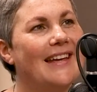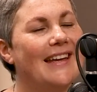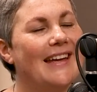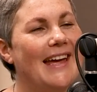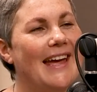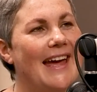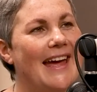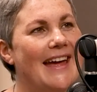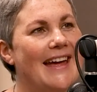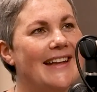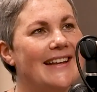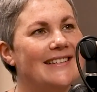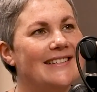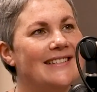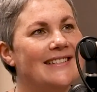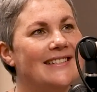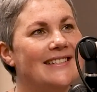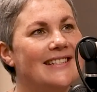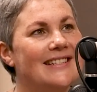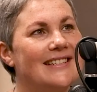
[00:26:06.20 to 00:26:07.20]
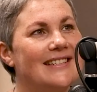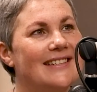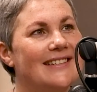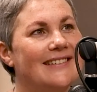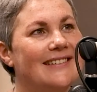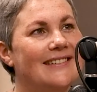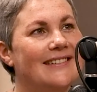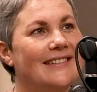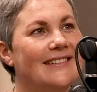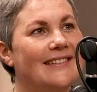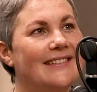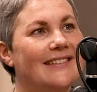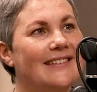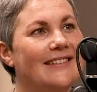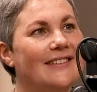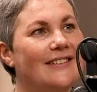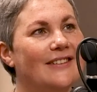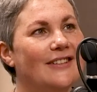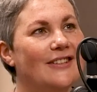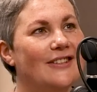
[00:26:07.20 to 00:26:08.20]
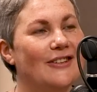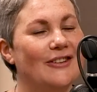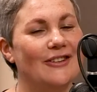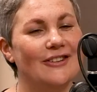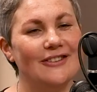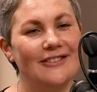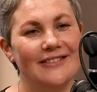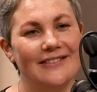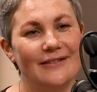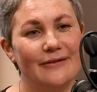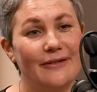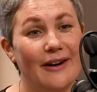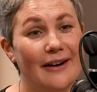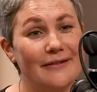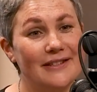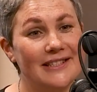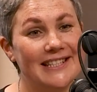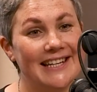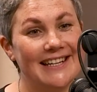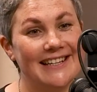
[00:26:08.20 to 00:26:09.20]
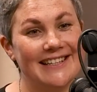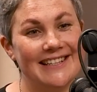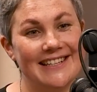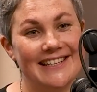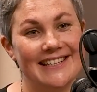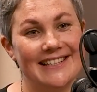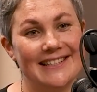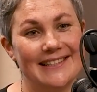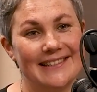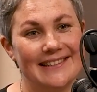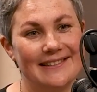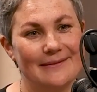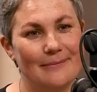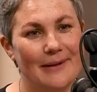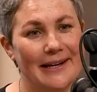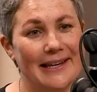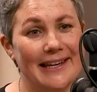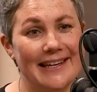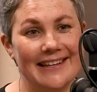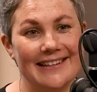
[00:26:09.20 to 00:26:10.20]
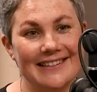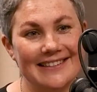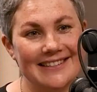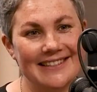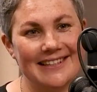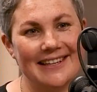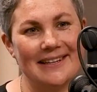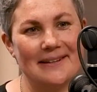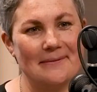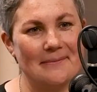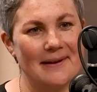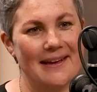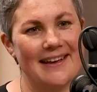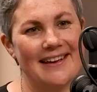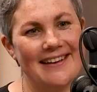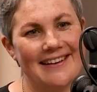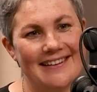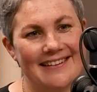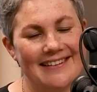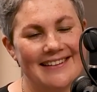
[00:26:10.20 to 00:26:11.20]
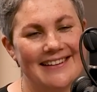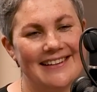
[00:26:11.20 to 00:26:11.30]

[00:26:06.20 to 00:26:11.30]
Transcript: And, 5 to 10 years, my kids are going to be